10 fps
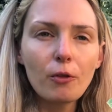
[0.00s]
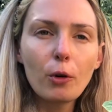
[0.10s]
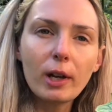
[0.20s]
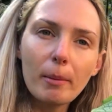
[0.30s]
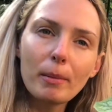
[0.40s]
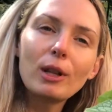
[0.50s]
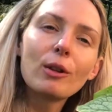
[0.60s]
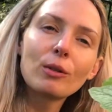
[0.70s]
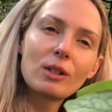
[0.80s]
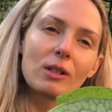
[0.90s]

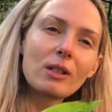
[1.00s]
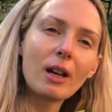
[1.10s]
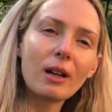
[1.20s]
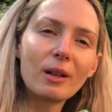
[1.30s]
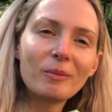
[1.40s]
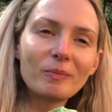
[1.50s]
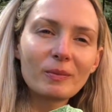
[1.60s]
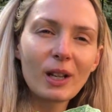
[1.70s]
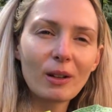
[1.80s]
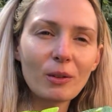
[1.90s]
forget-me-nots
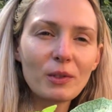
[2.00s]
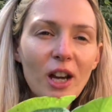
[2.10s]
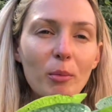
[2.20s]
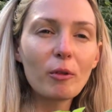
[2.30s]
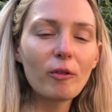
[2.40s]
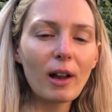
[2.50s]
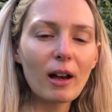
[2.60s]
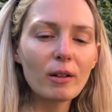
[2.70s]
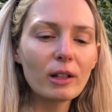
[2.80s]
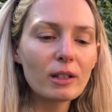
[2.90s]
kind of type of
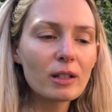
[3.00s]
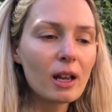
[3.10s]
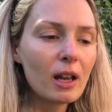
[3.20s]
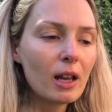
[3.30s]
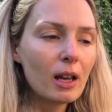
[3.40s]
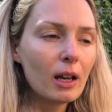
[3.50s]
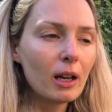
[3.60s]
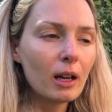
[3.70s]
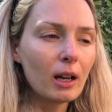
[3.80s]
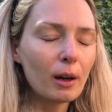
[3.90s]
flowers
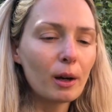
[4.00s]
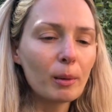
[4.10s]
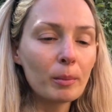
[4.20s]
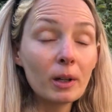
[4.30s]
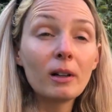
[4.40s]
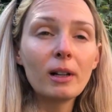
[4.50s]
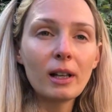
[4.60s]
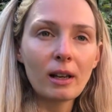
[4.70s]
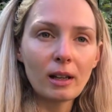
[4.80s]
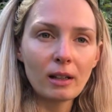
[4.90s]

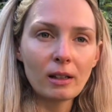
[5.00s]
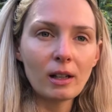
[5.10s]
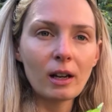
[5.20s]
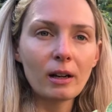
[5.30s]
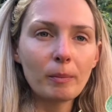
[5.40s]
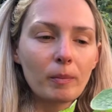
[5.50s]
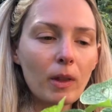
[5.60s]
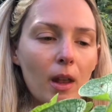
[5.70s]
earlier in the year.